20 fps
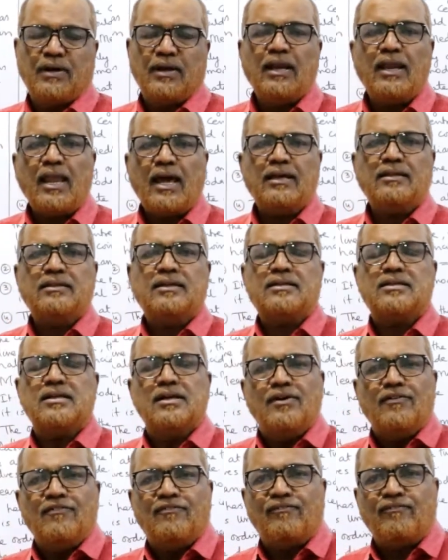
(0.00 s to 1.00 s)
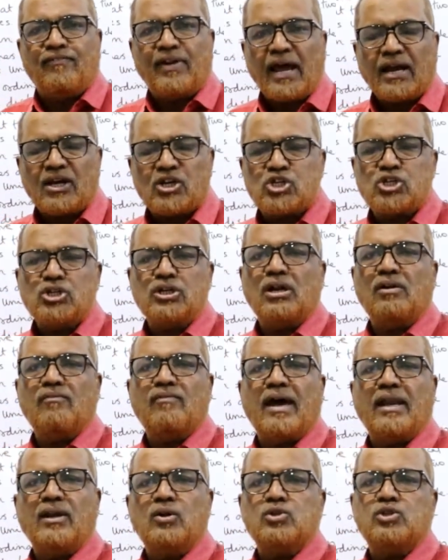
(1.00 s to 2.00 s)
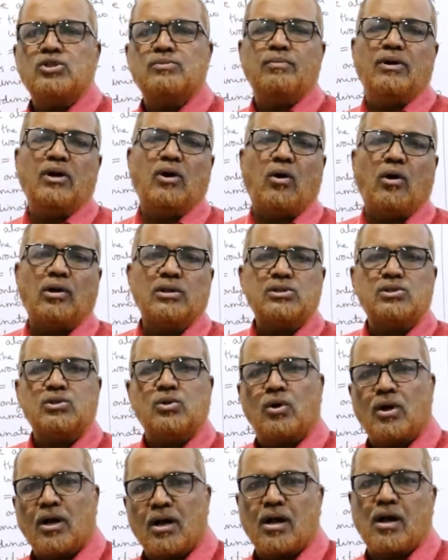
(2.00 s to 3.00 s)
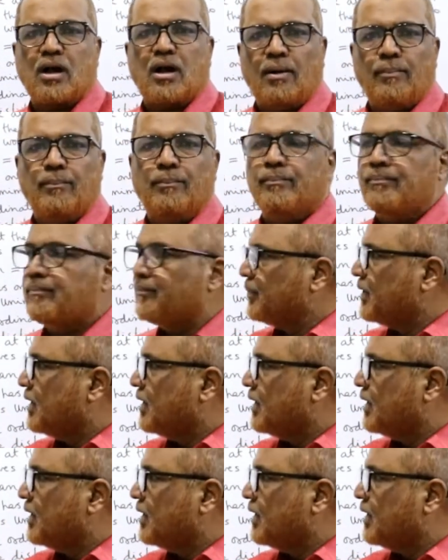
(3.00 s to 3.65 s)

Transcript: Like that, fractional values may also come.